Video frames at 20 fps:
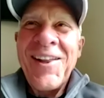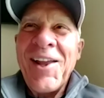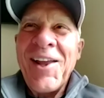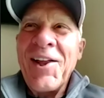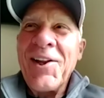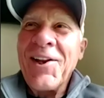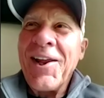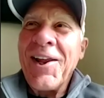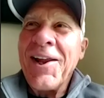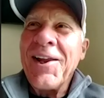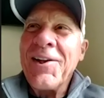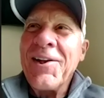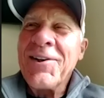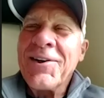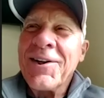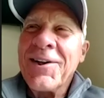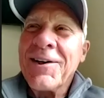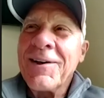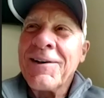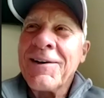and and
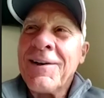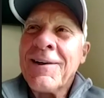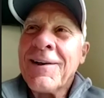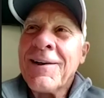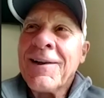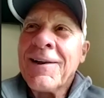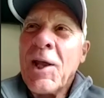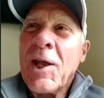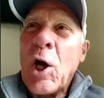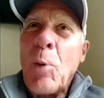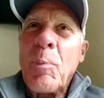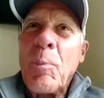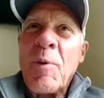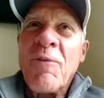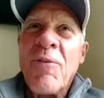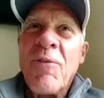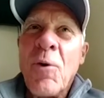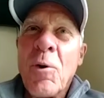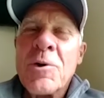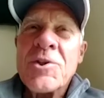uh, helping
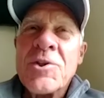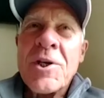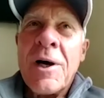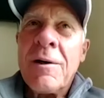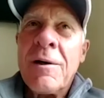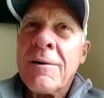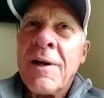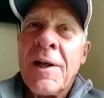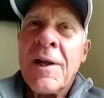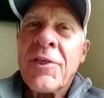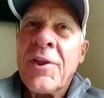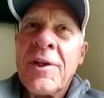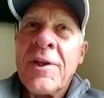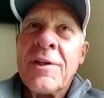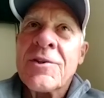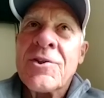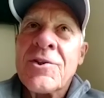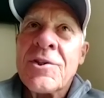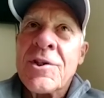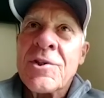folks out, and I think
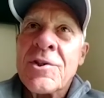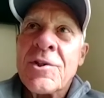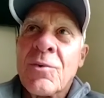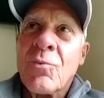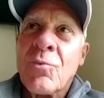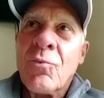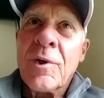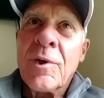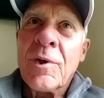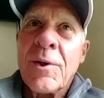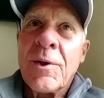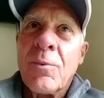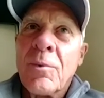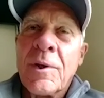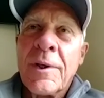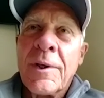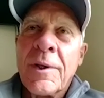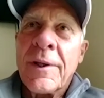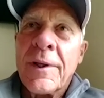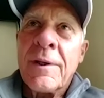it's just a really
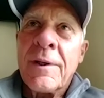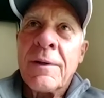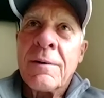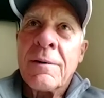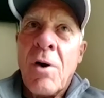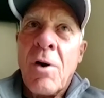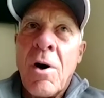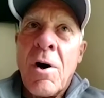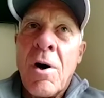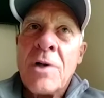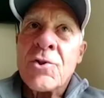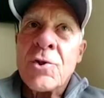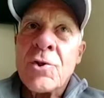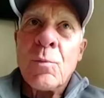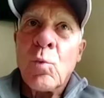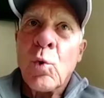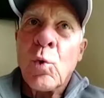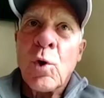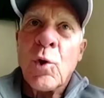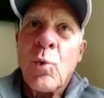really
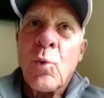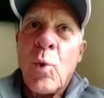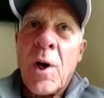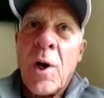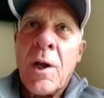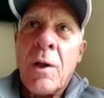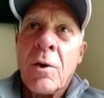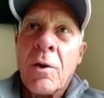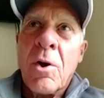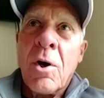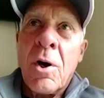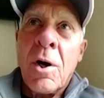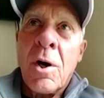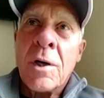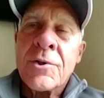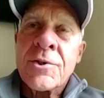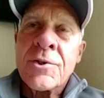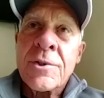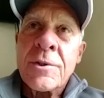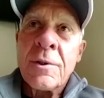awesome, worthwhile
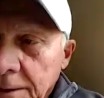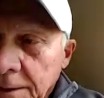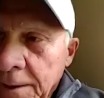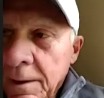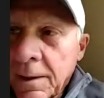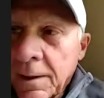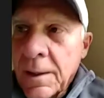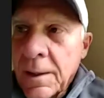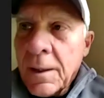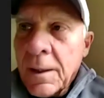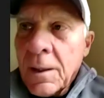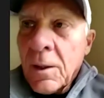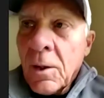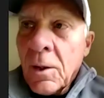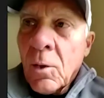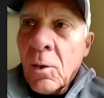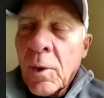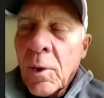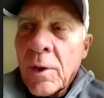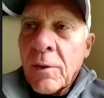cause.
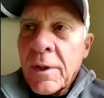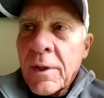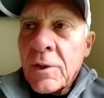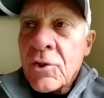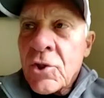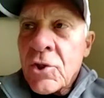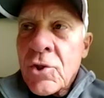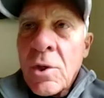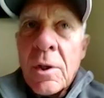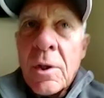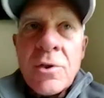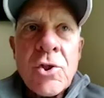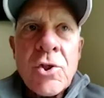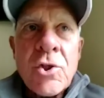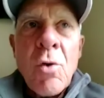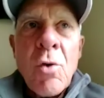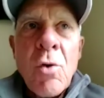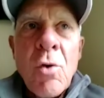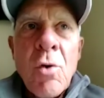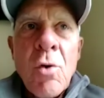Well,
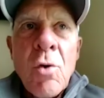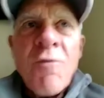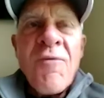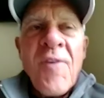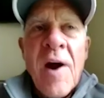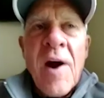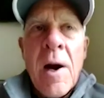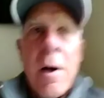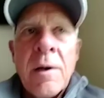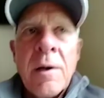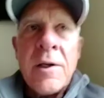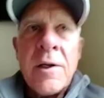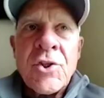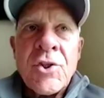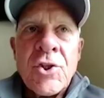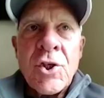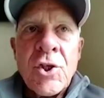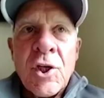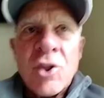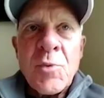so far it's
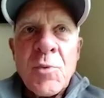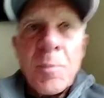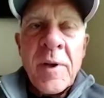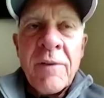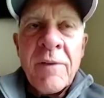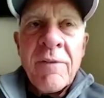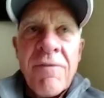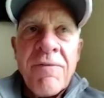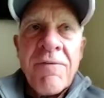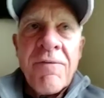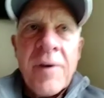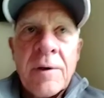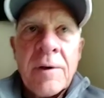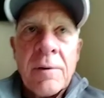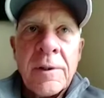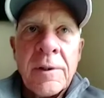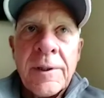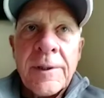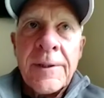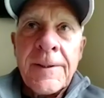just been
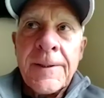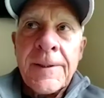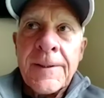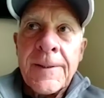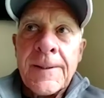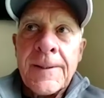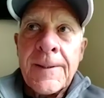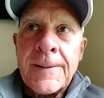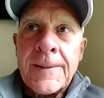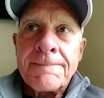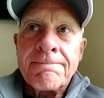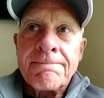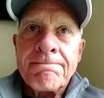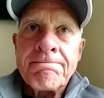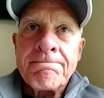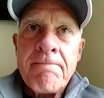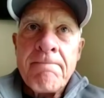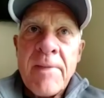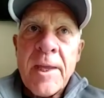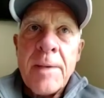fairly um,
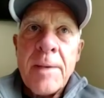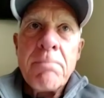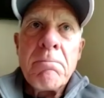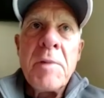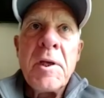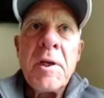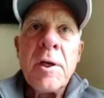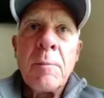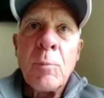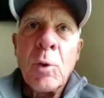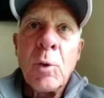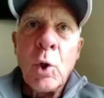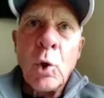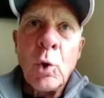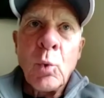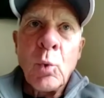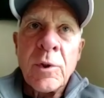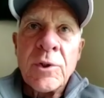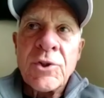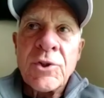minimal
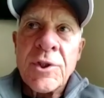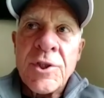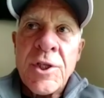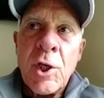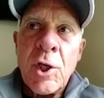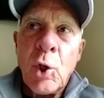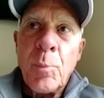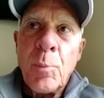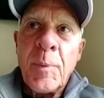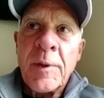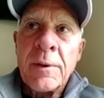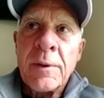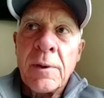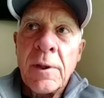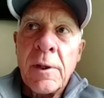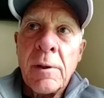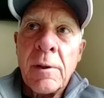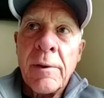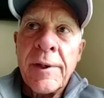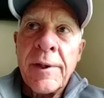with just helping
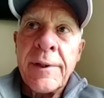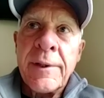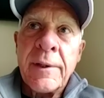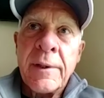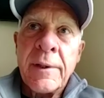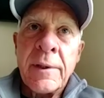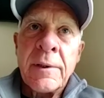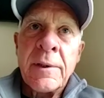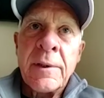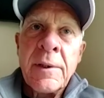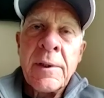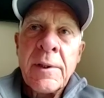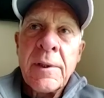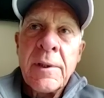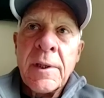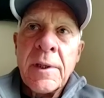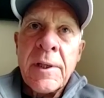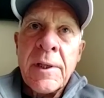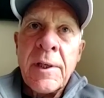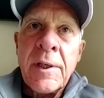Larry uh,
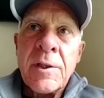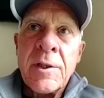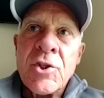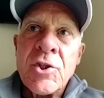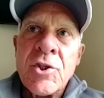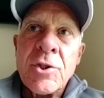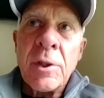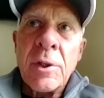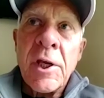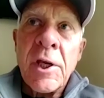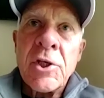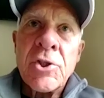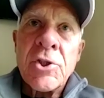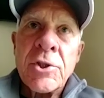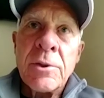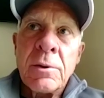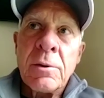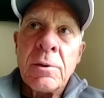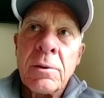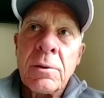get
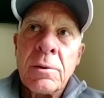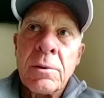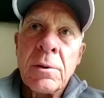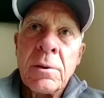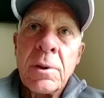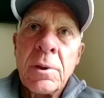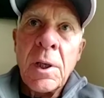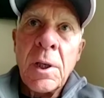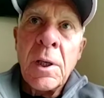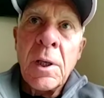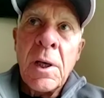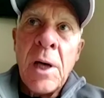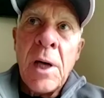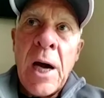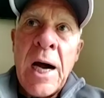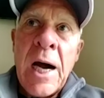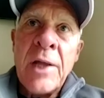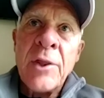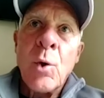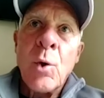insulation uh, on the